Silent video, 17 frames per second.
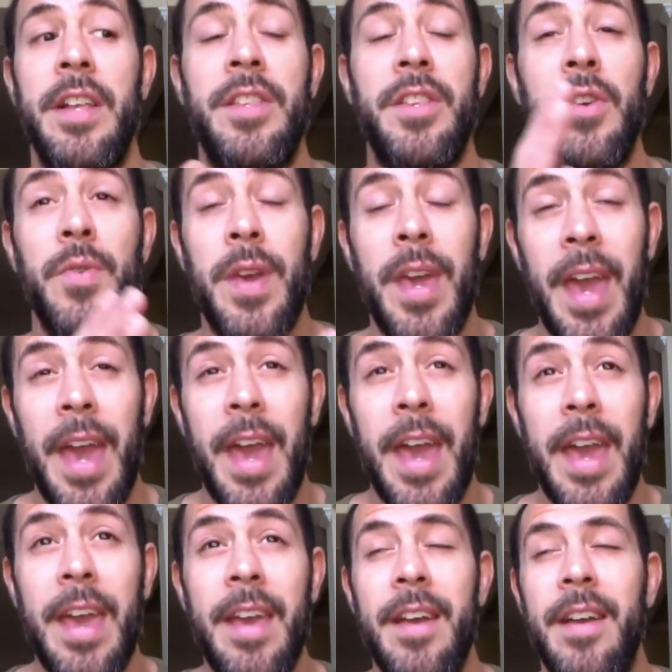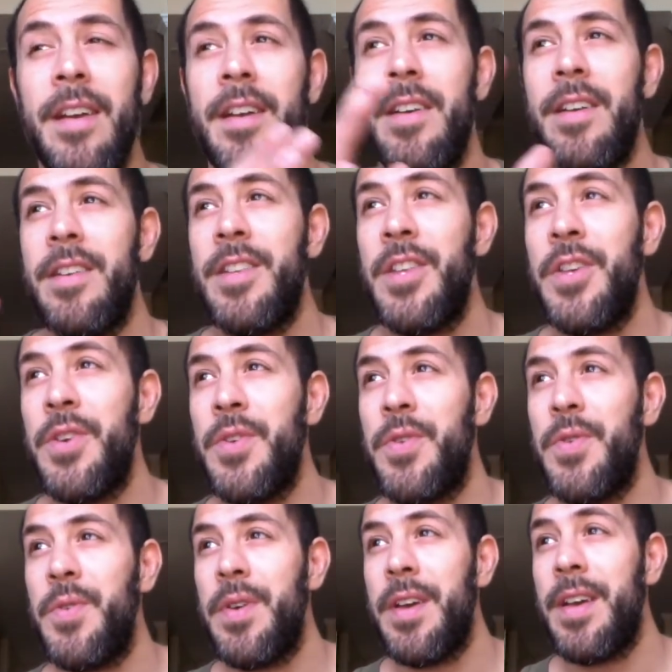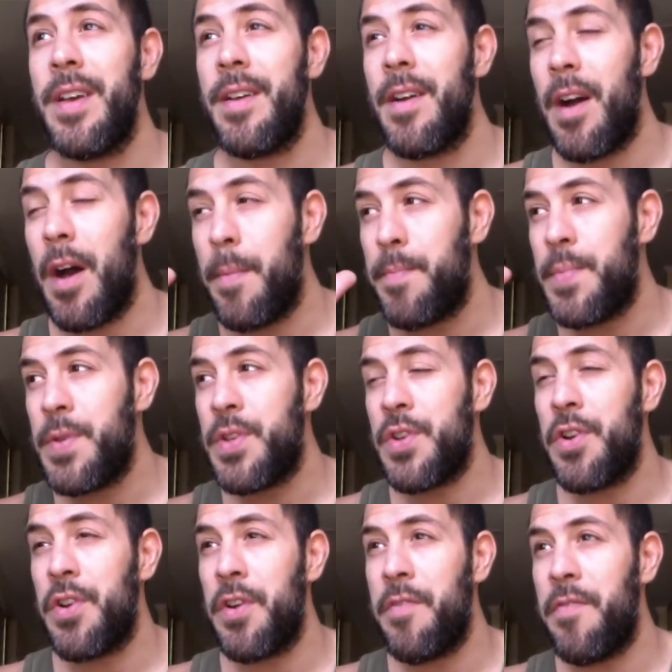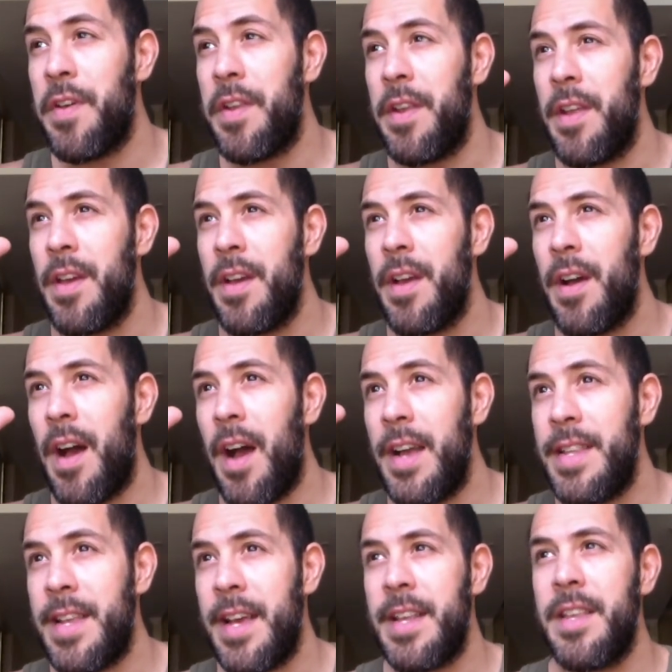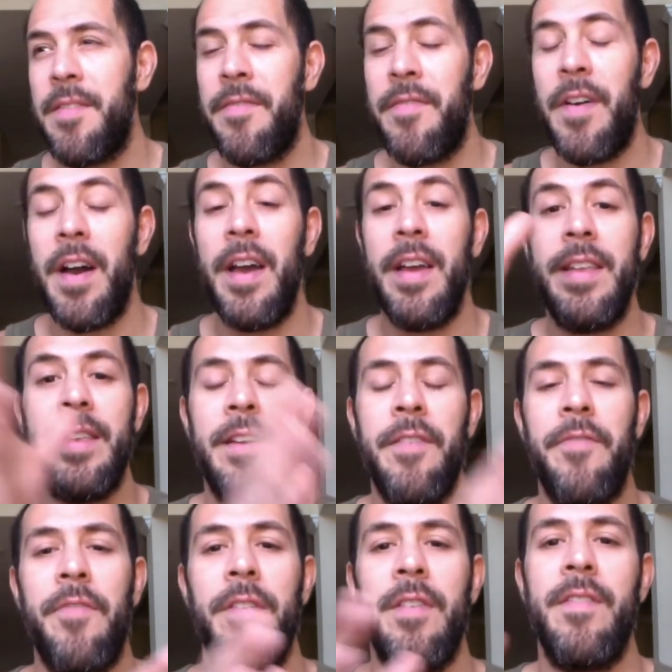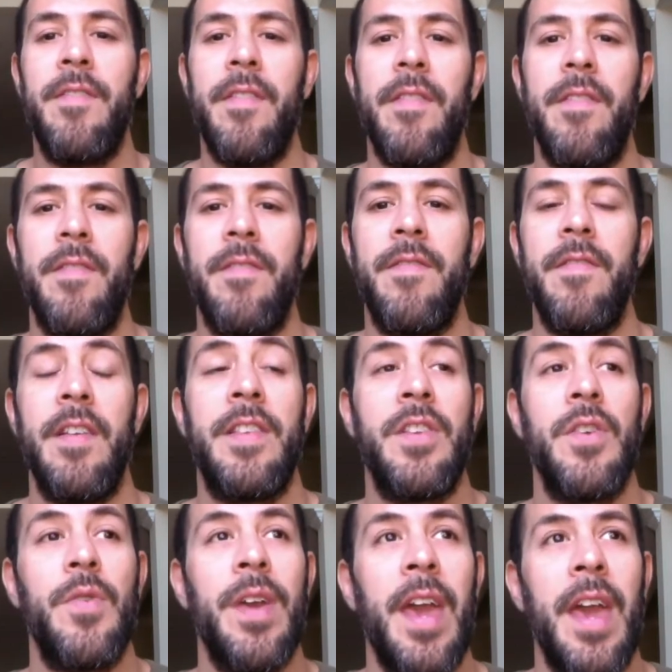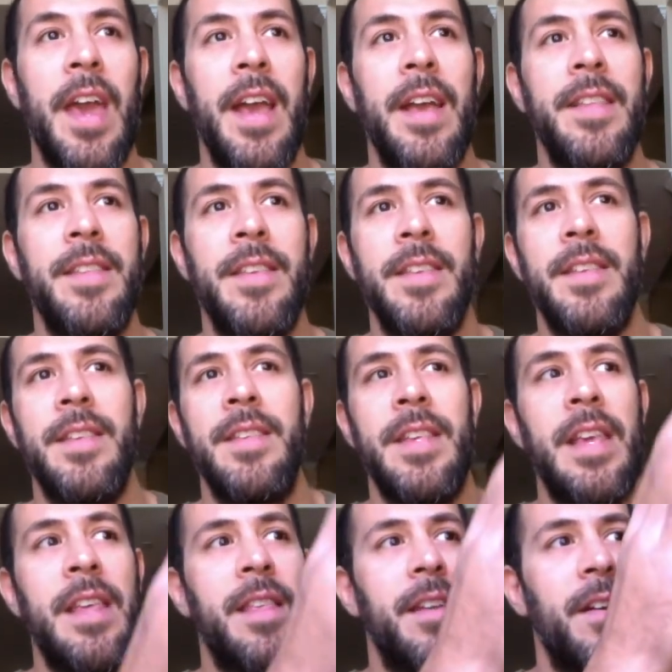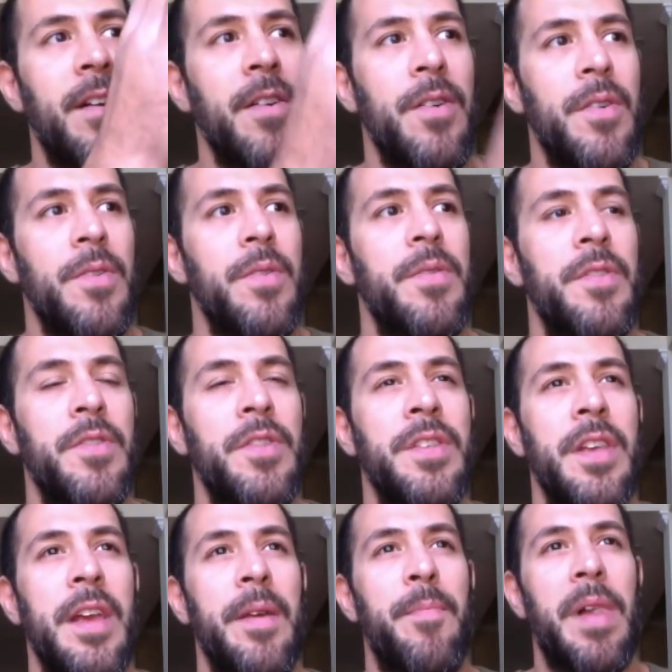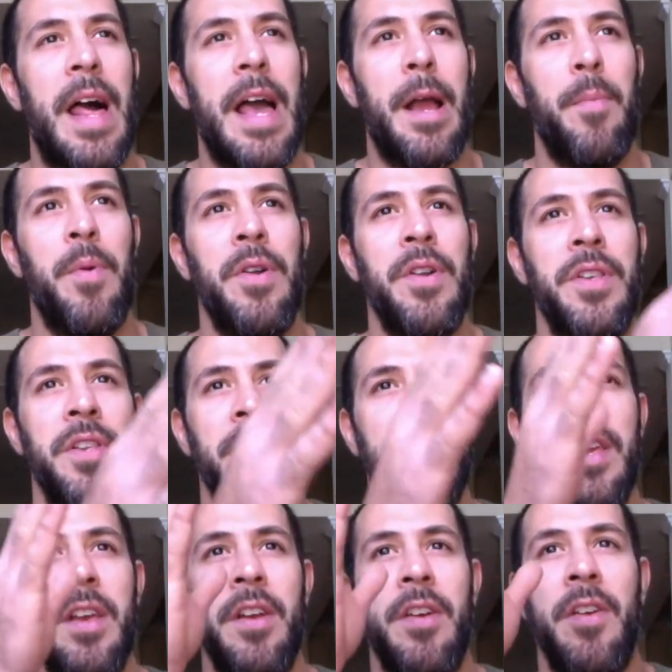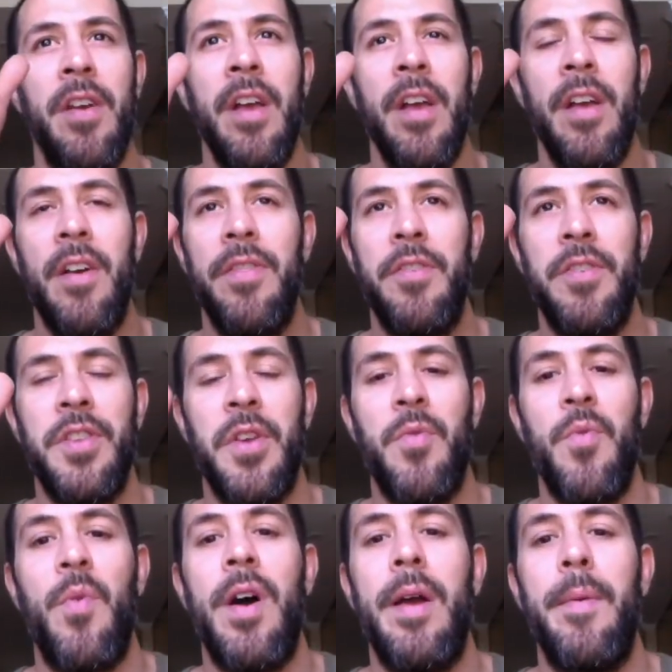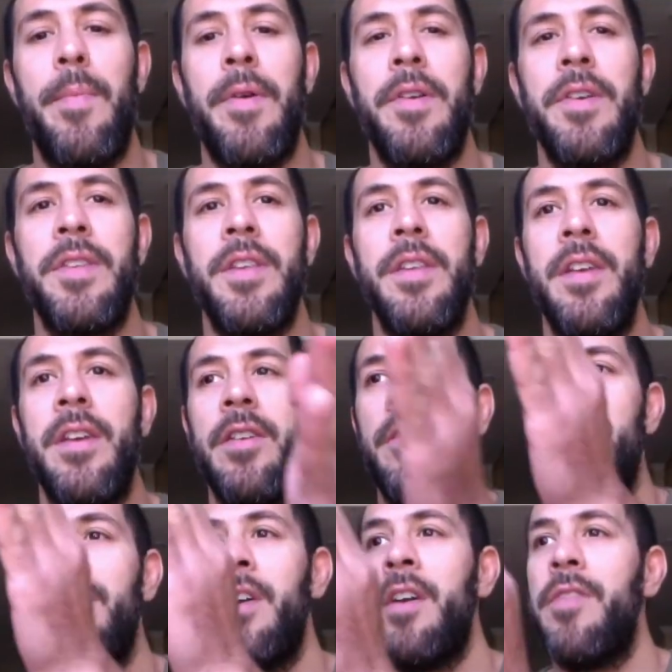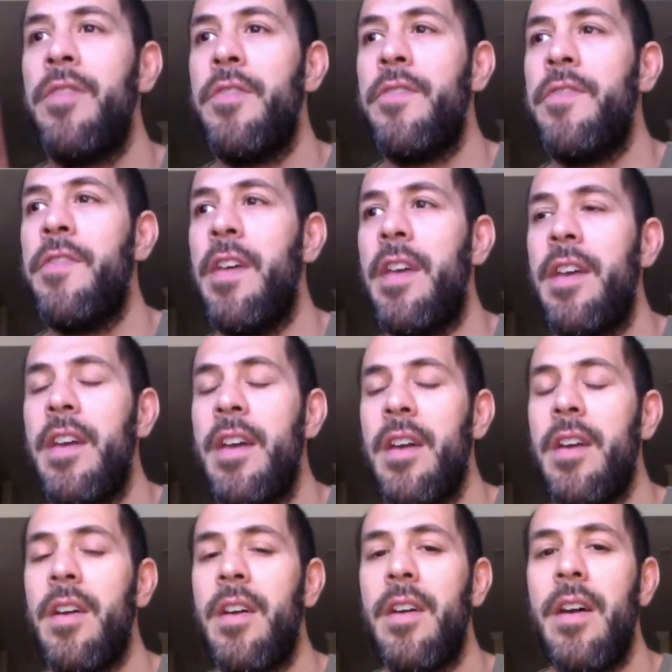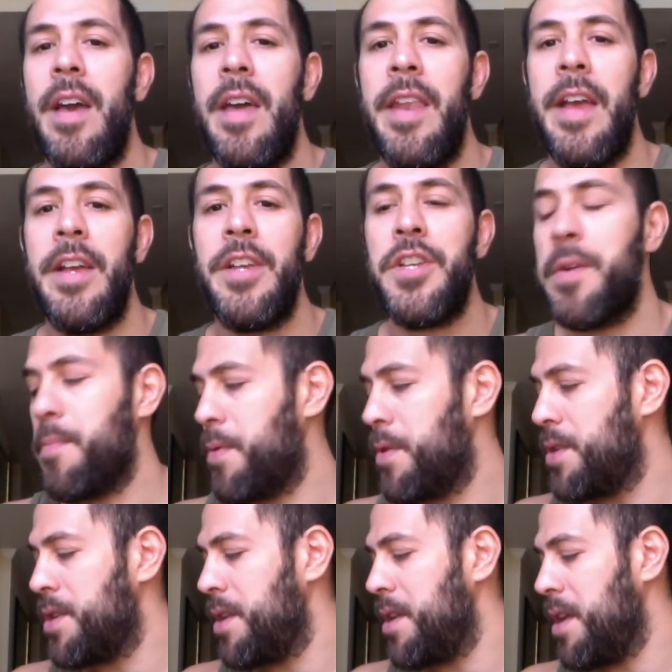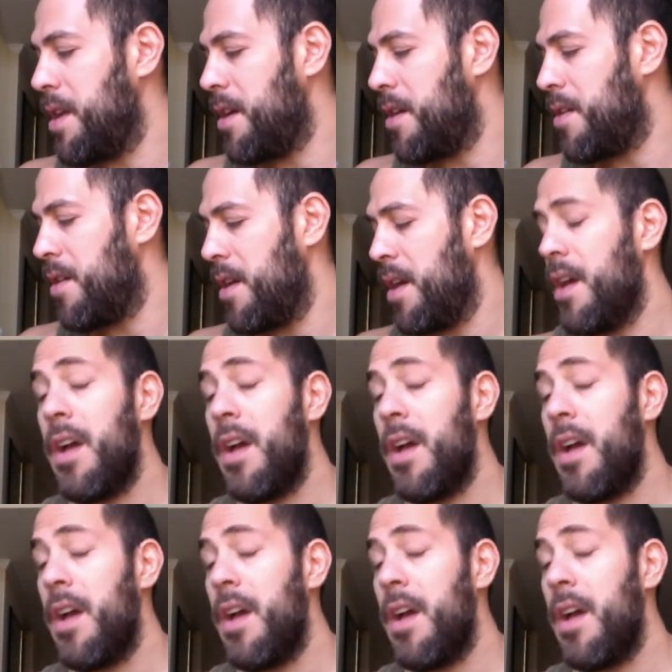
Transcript: It's okay to observe and identify differences. It's okay to see that, oh, there's a black person here, there's a white person here, there's an Asian person here.